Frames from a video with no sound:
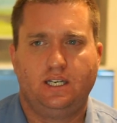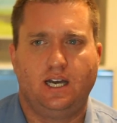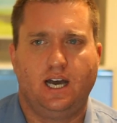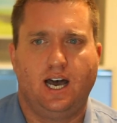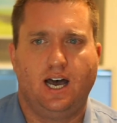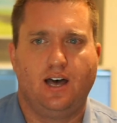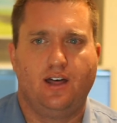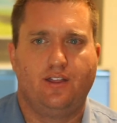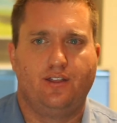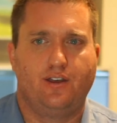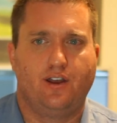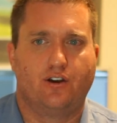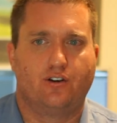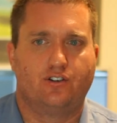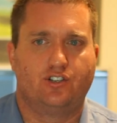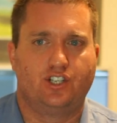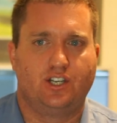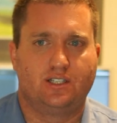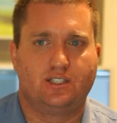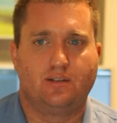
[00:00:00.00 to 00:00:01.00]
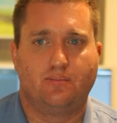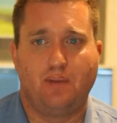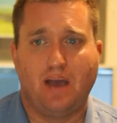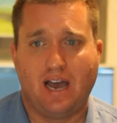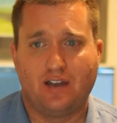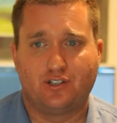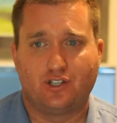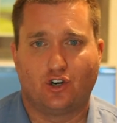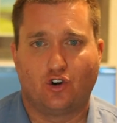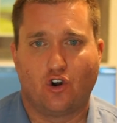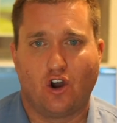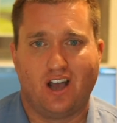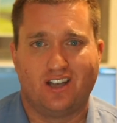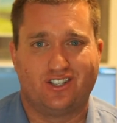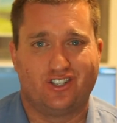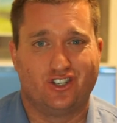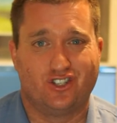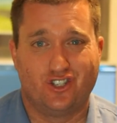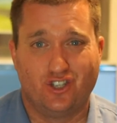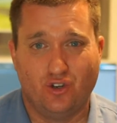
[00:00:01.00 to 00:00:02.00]
They're just about to
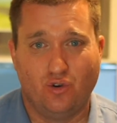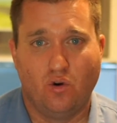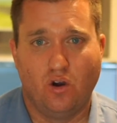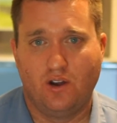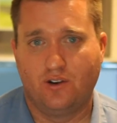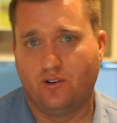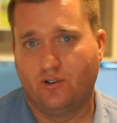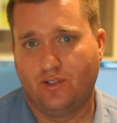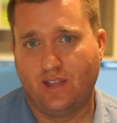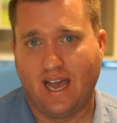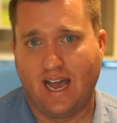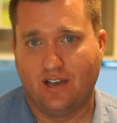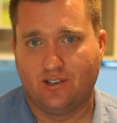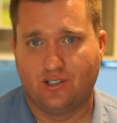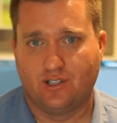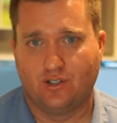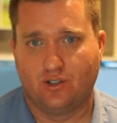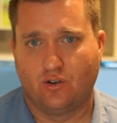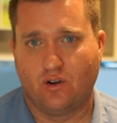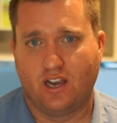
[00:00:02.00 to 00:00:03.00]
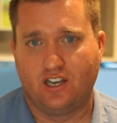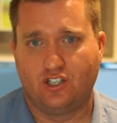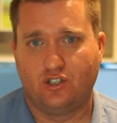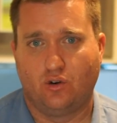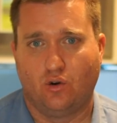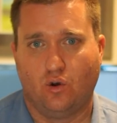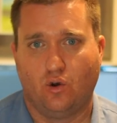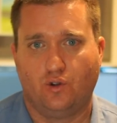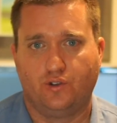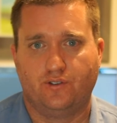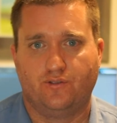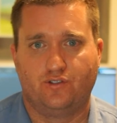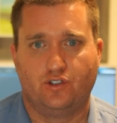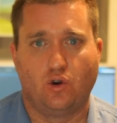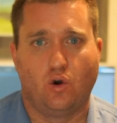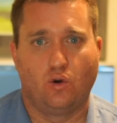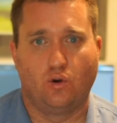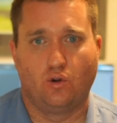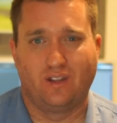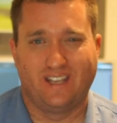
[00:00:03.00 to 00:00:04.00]
cross the 200,000 threshold of
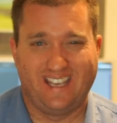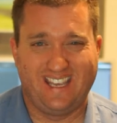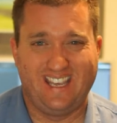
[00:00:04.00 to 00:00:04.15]
total